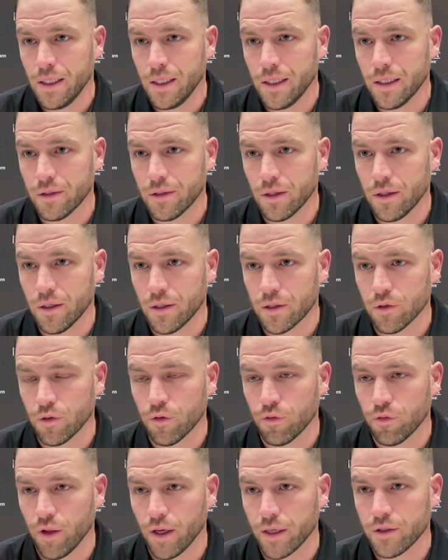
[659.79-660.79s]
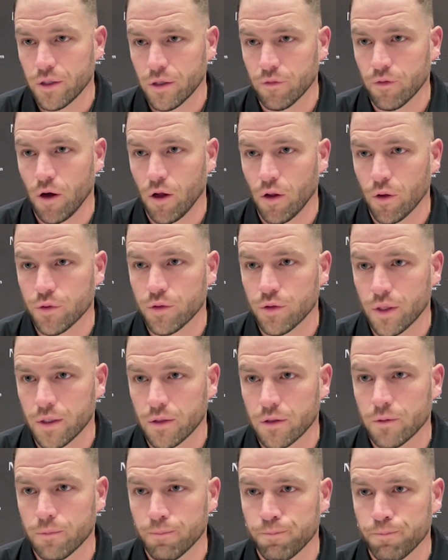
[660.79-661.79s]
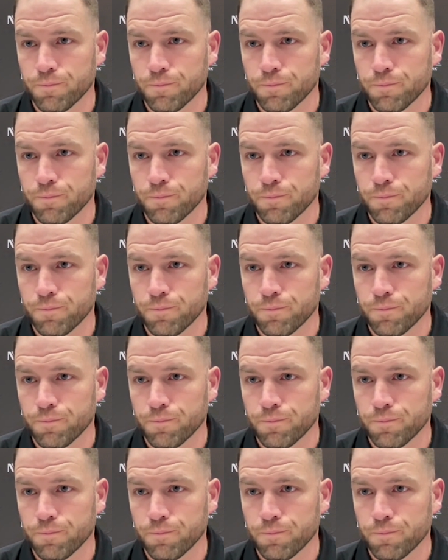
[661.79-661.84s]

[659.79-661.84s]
is a reflection of all those things.